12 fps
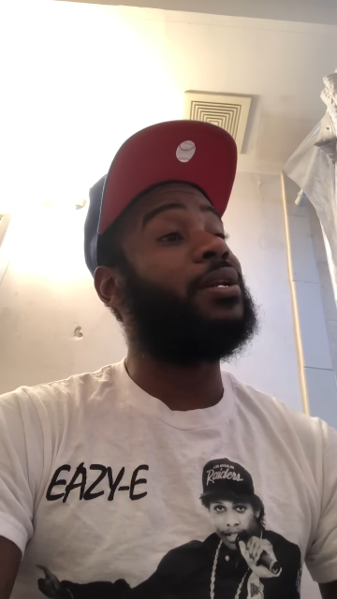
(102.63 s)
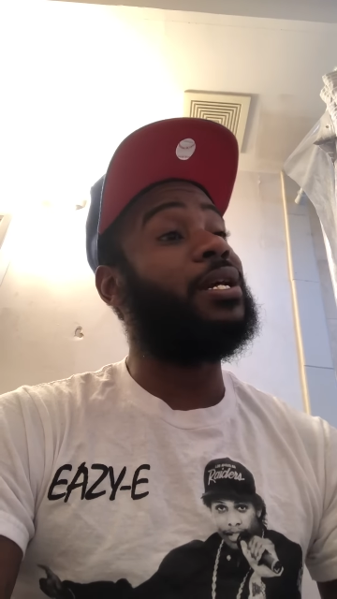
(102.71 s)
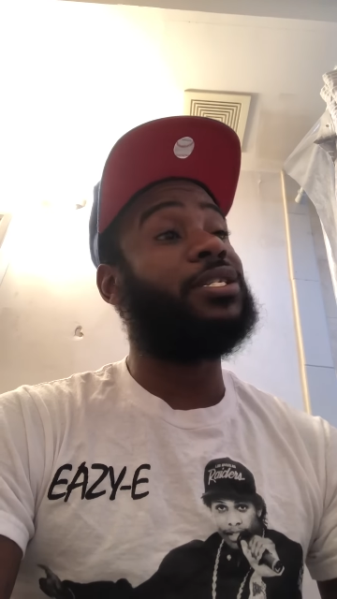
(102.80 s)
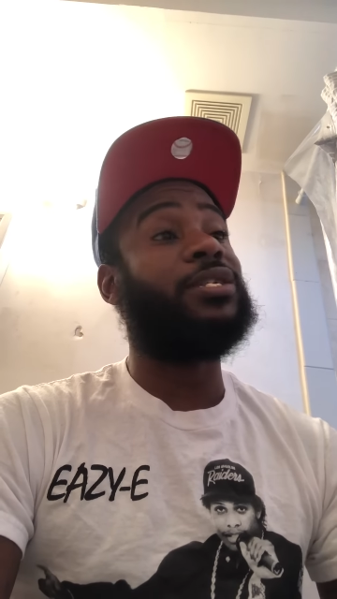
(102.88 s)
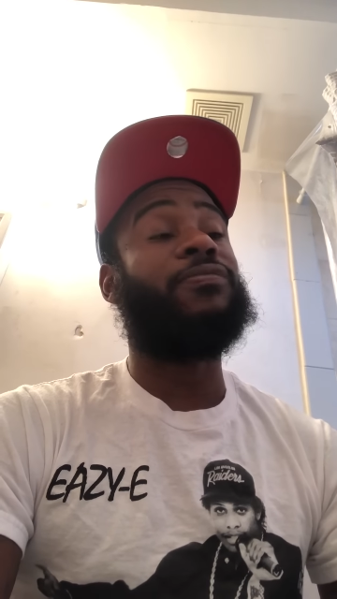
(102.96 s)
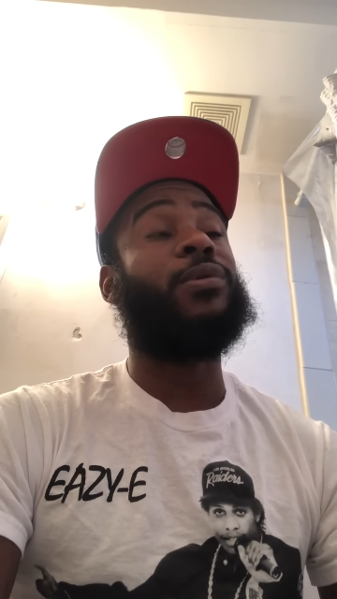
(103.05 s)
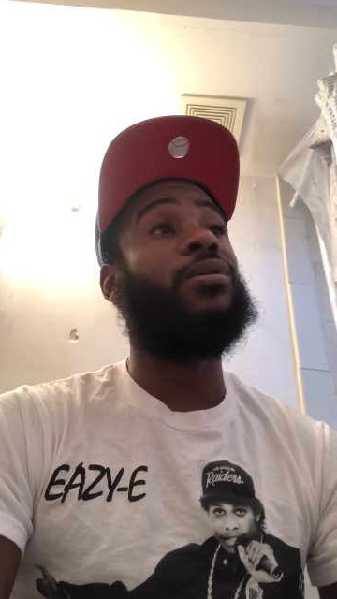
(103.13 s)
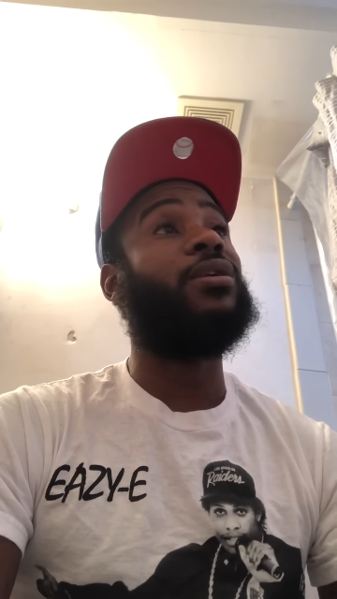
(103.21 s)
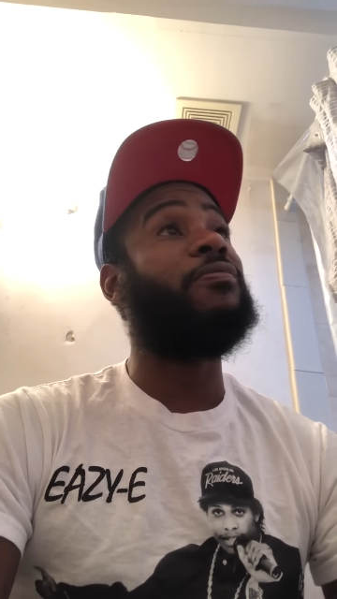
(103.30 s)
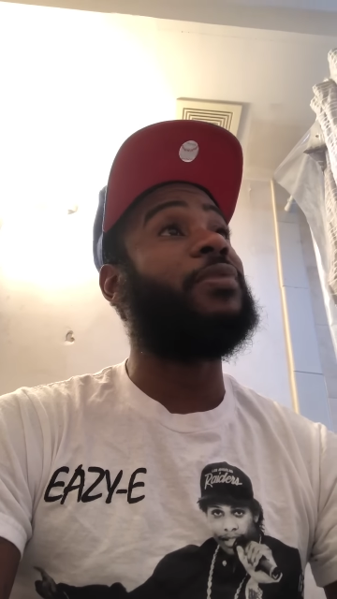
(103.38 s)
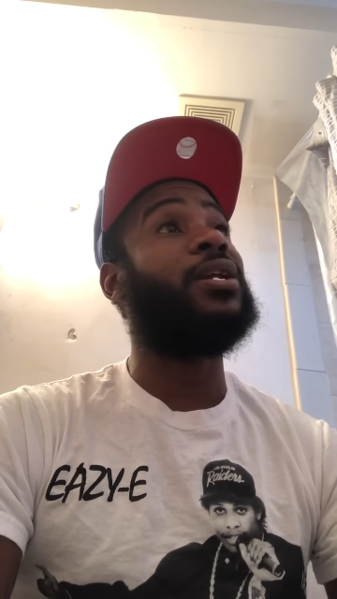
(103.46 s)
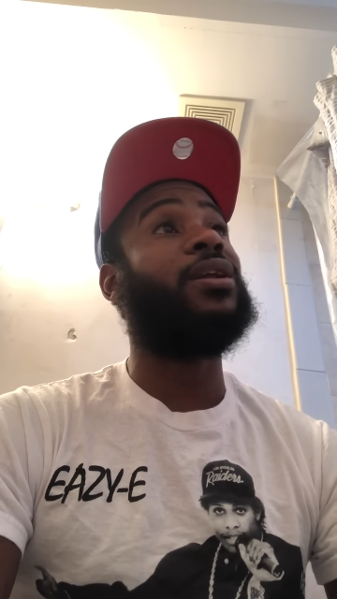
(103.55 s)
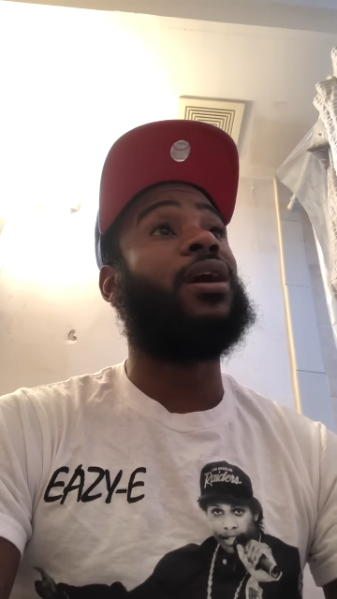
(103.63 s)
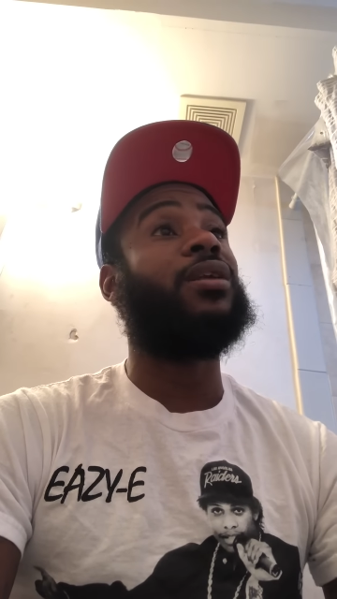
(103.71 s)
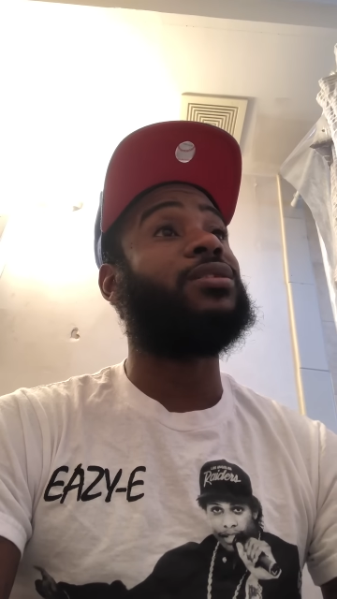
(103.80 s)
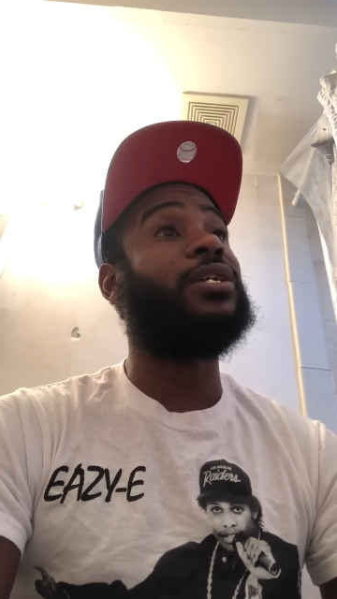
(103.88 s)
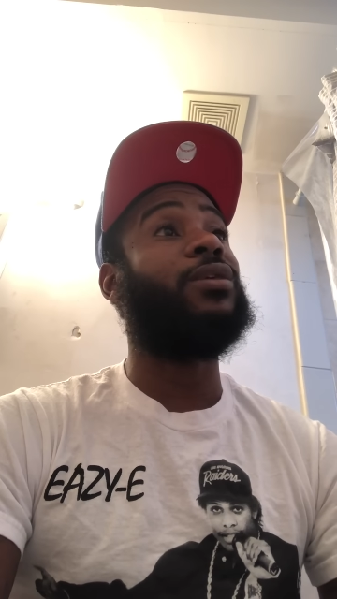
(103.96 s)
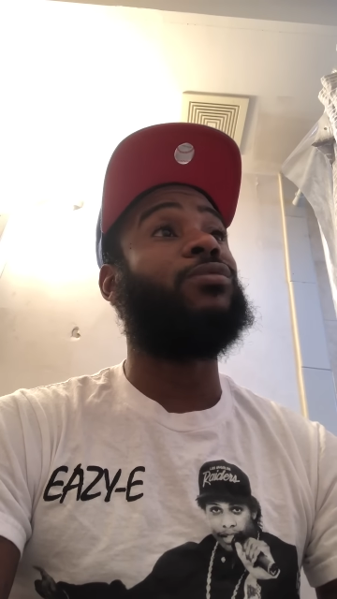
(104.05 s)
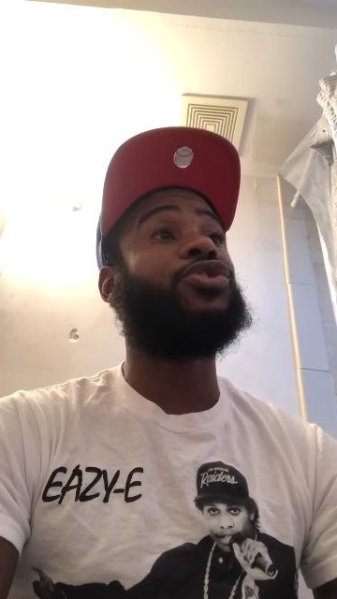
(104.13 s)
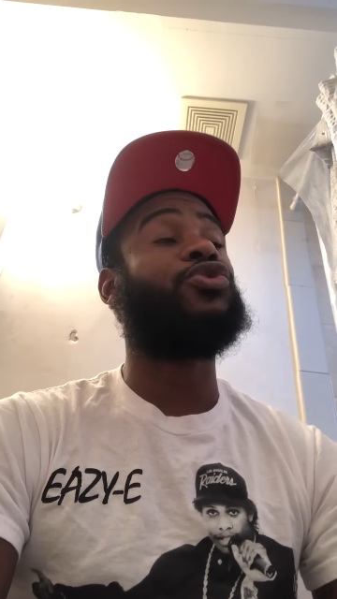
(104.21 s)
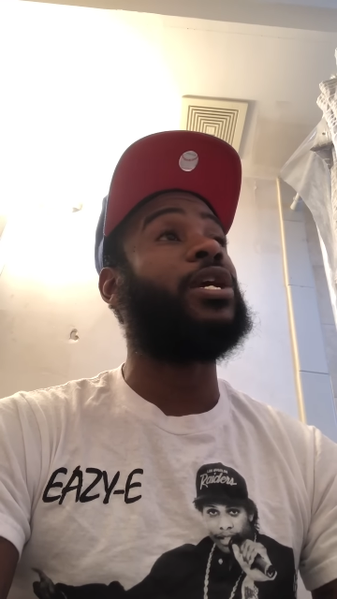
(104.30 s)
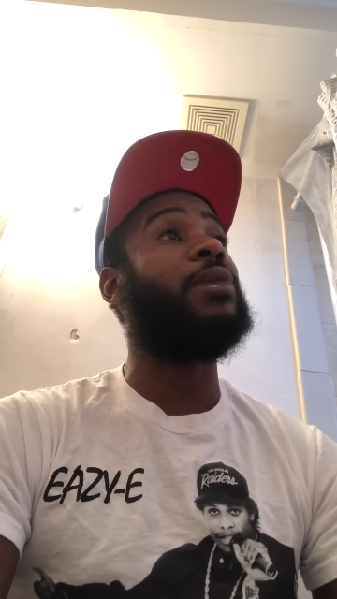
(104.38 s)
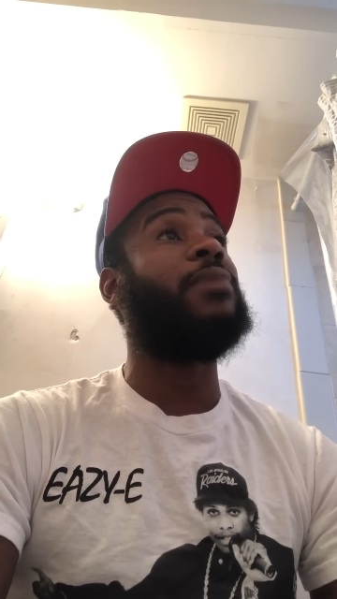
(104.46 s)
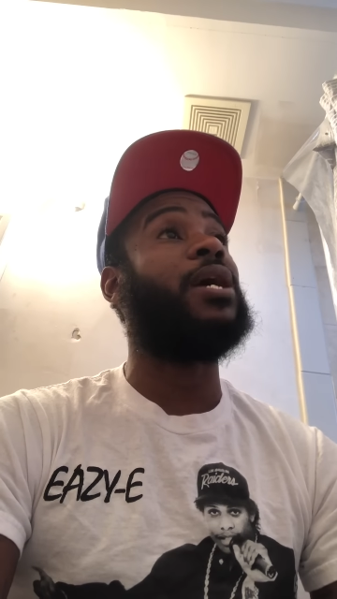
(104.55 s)
That shit $450. He gonna
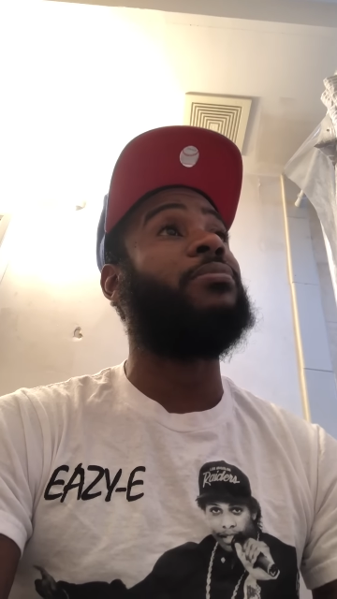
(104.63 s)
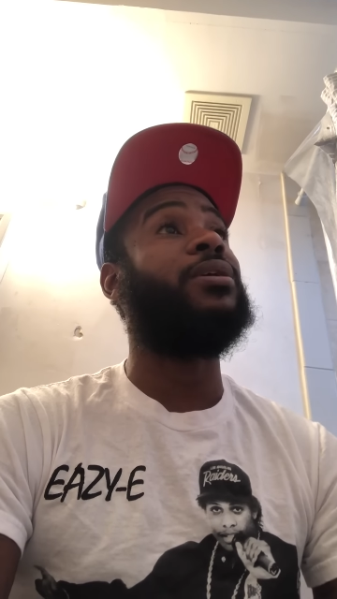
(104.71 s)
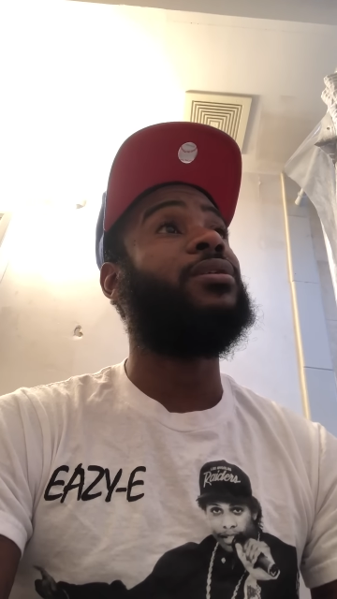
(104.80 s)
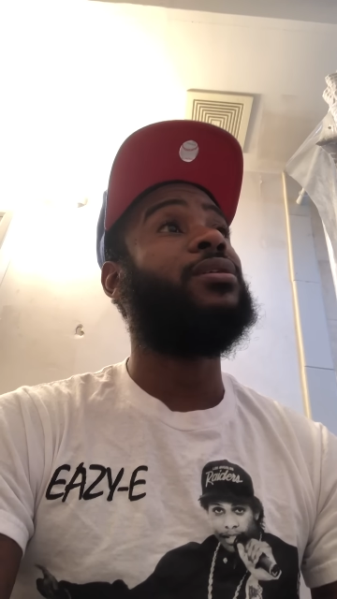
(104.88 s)
stream at me.